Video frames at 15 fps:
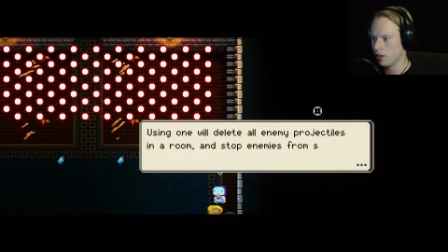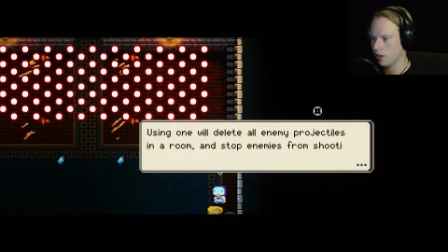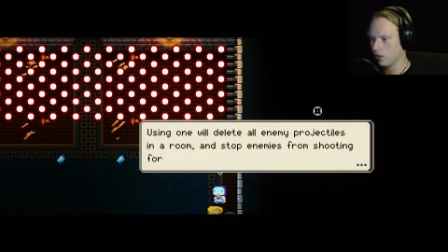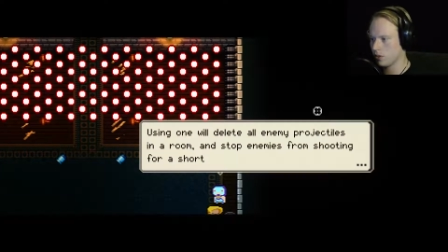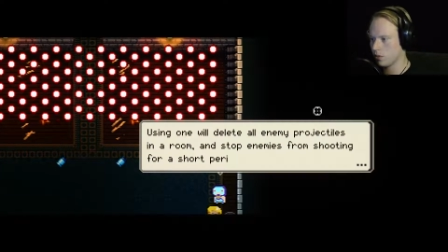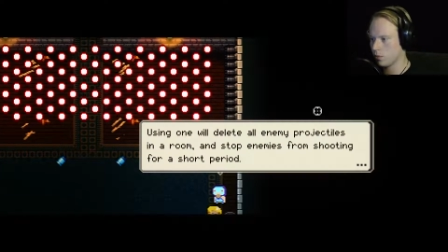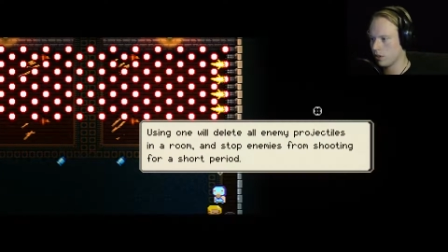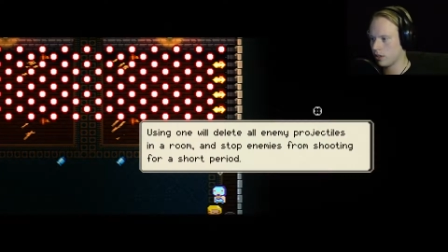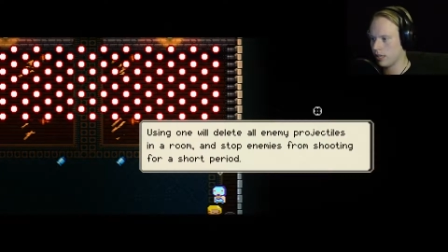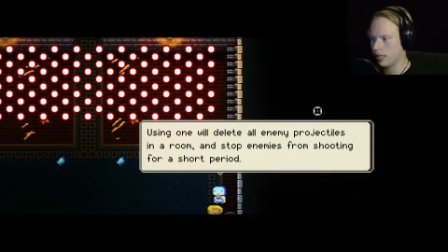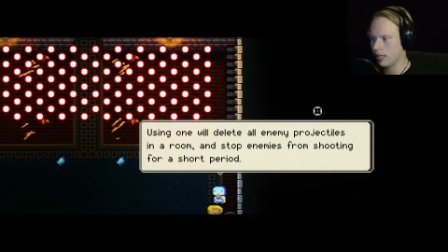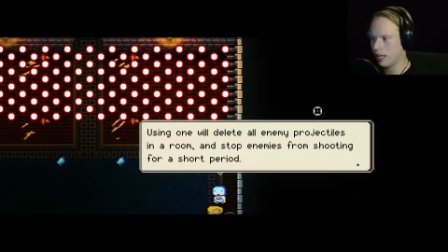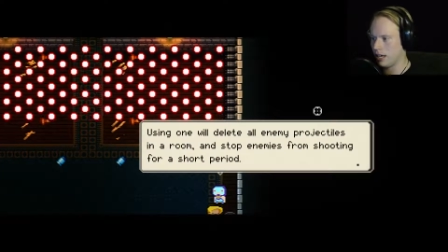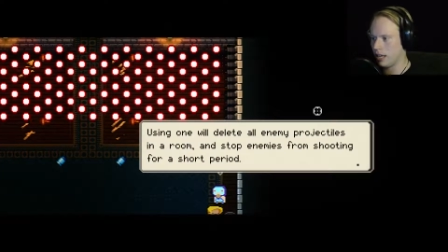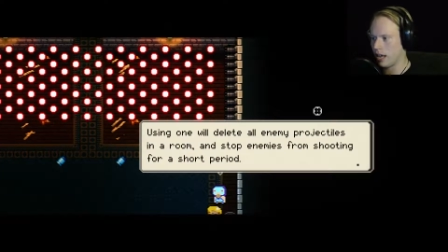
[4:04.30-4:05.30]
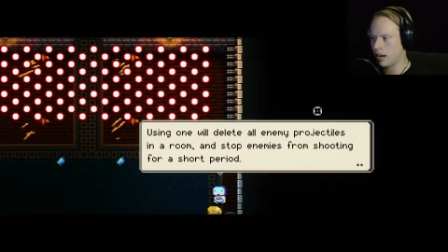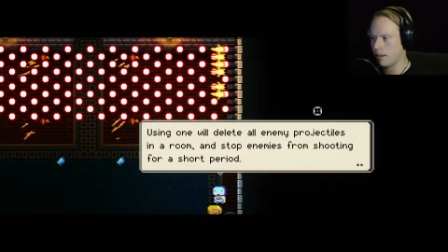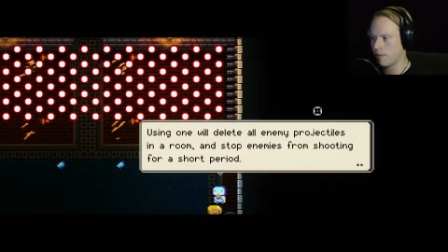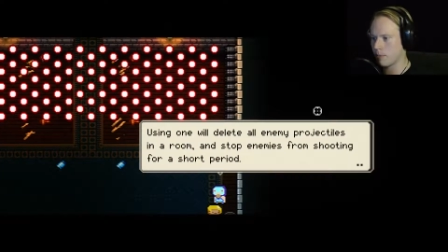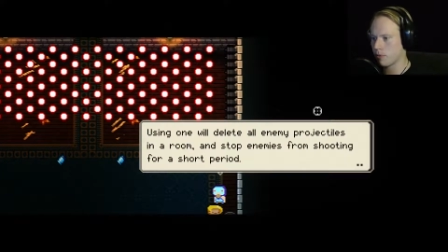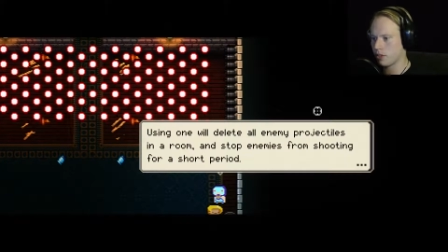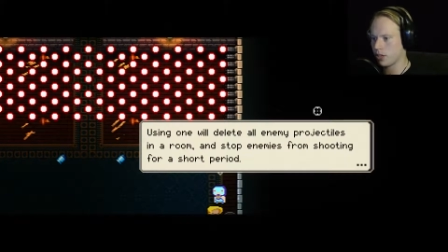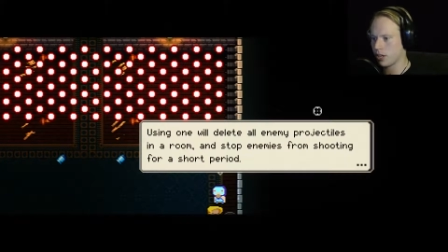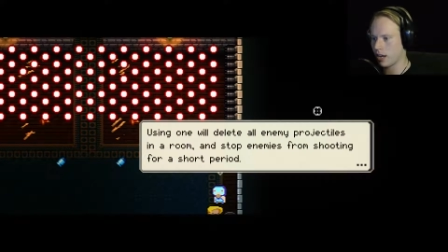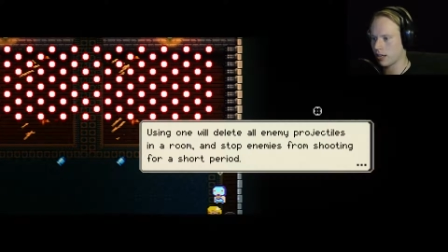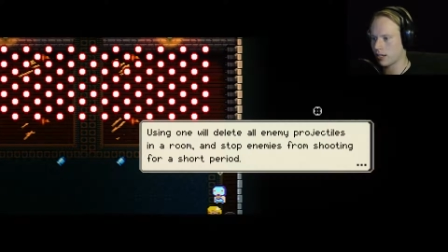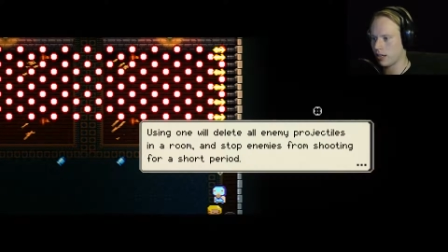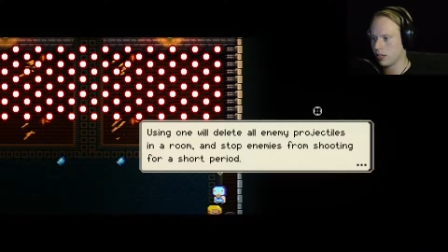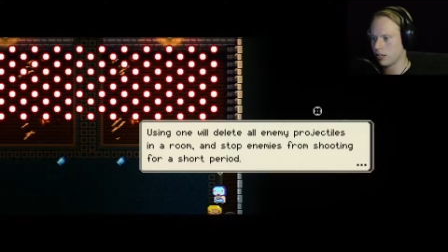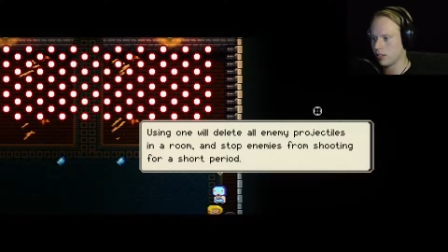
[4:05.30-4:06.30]
Using one to leave enemy
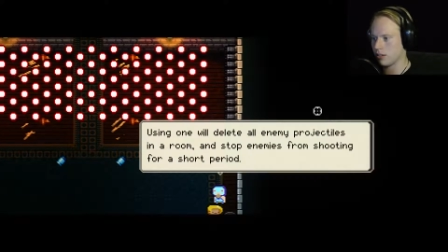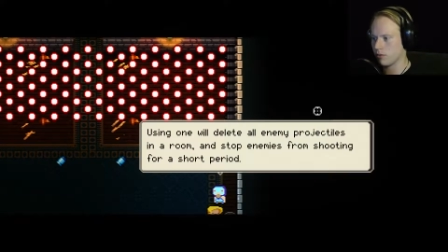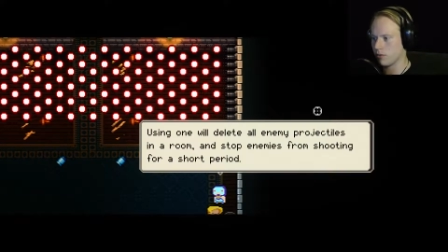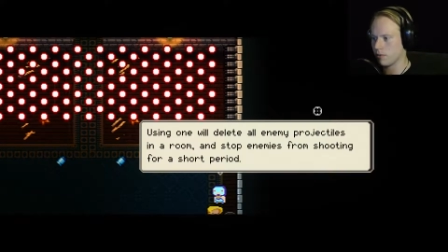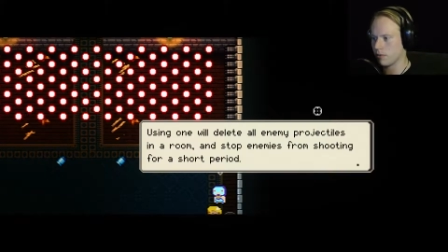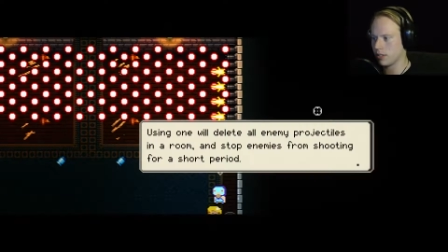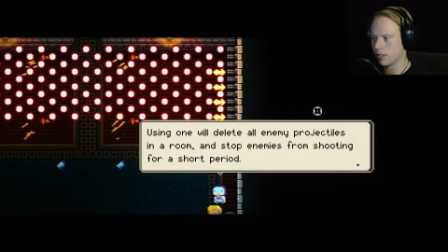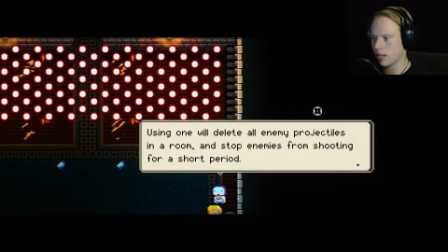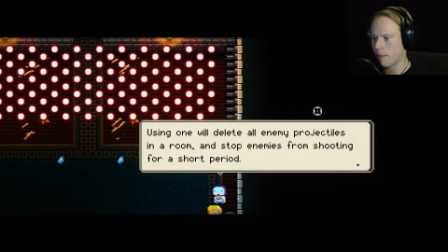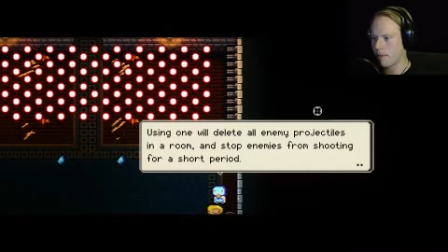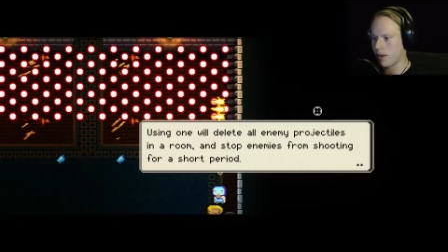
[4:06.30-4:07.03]
projectiles in a room and stop